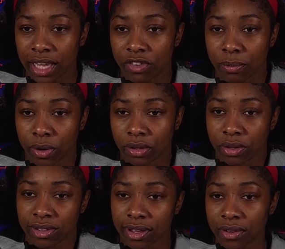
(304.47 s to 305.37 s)
even more
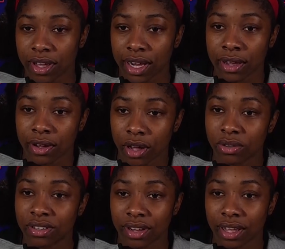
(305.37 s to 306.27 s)
loose. Like, okay, Coach
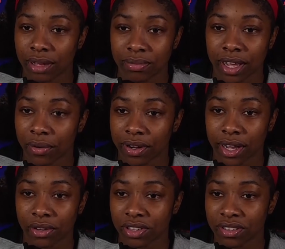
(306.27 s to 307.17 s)
is not uptight right
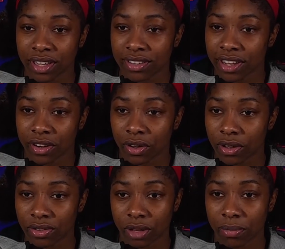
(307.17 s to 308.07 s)
now. She's not tight at all.
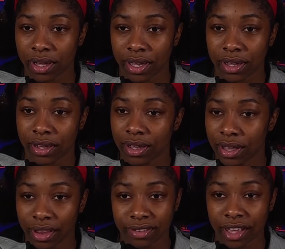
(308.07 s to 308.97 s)
So, I mean, hey,
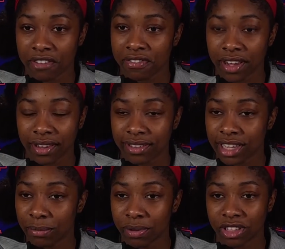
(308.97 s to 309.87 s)
let's have fun. Let's
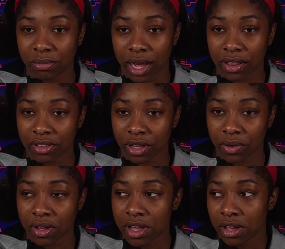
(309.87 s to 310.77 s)
keep on smiling. So,
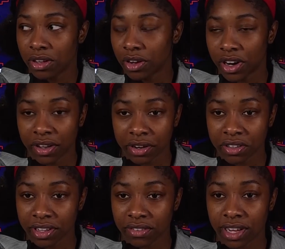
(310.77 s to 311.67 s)
you know, her
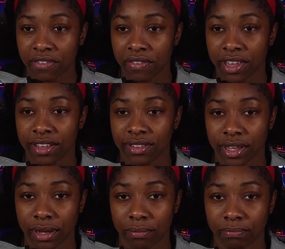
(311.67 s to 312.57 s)
energy is definitely, it
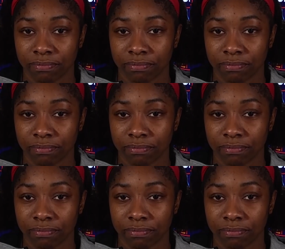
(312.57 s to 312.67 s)
rubs